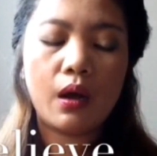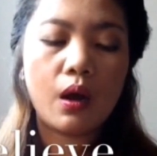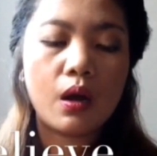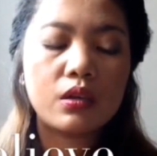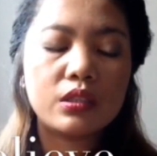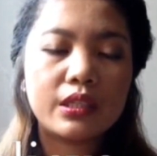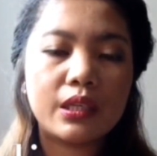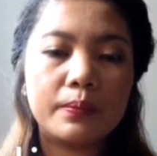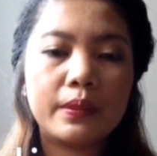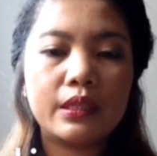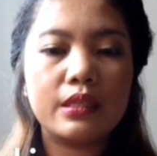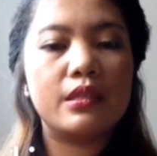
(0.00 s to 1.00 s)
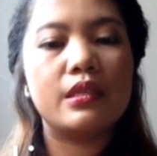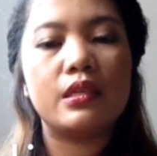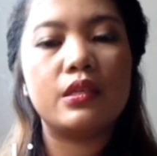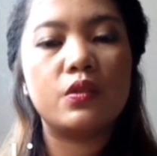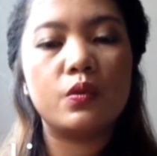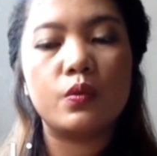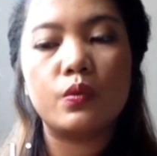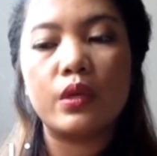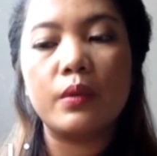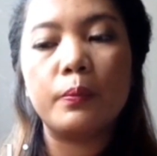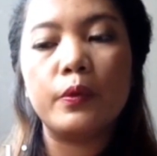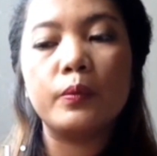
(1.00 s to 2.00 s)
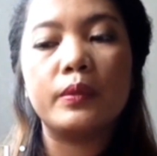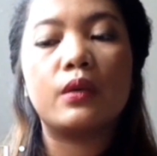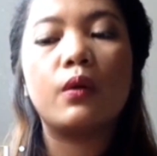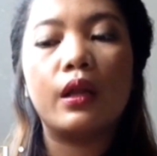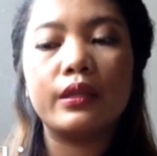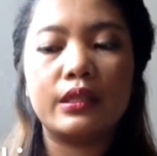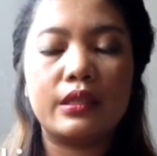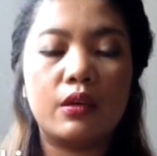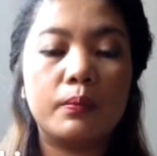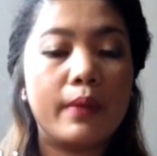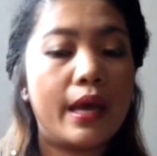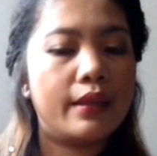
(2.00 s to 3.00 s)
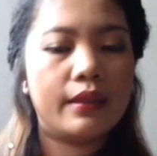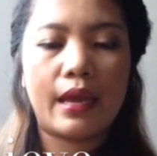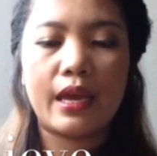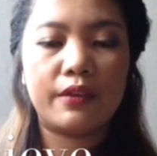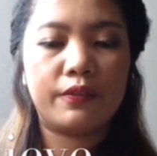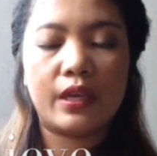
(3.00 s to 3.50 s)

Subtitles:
own ability to improve the quality of my life